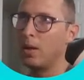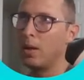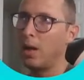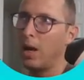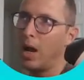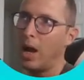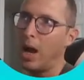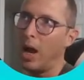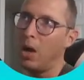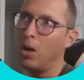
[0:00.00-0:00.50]

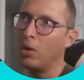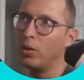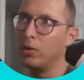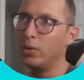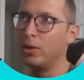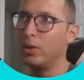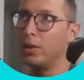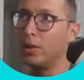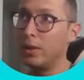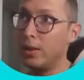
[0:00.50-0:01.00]
how
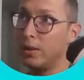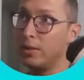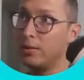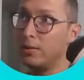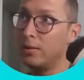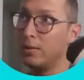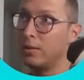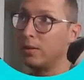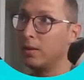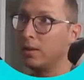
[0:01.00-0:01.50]
good it is,
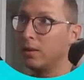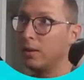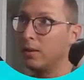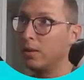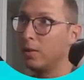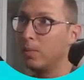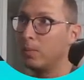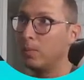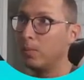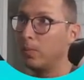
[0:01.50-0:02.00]

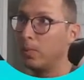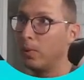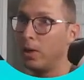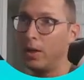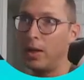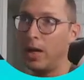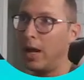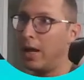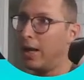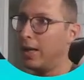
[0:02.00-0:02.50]

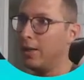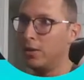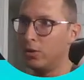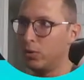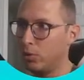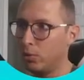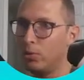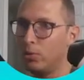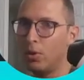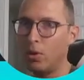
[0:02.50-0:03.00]
but I
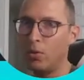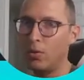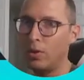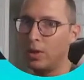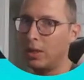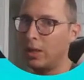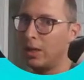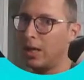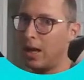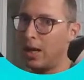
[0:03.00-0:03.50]
do know that
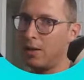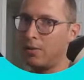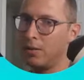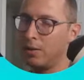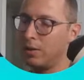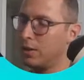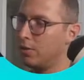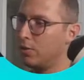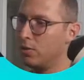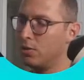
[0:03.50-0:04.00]
Laravel
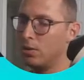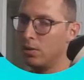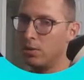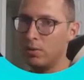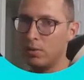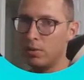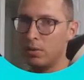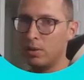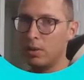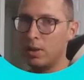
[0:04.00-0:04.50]
is
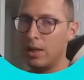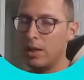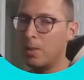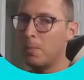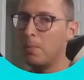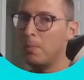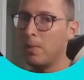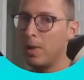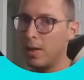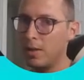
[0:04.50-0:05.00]
just an
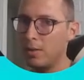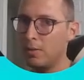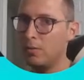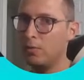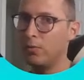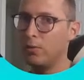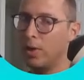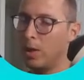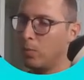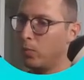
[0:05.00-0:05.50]
amazing
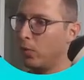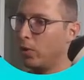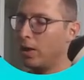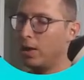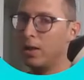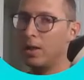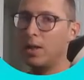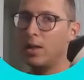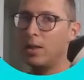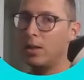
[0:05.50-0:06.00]
framework,
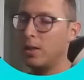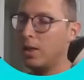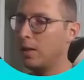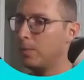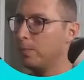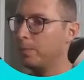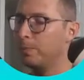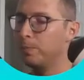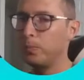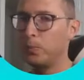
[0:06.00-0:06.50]
and
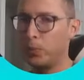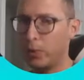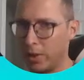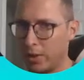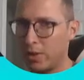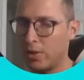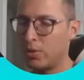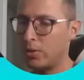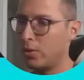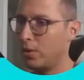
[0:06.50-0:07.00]
I'm pretty
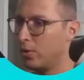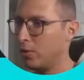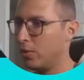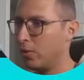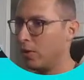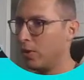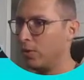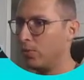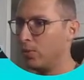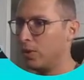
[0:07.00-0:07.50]
sure you're
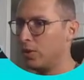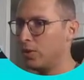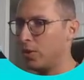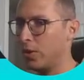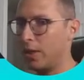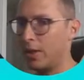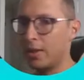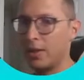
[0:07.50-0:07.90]
going to enjoy it.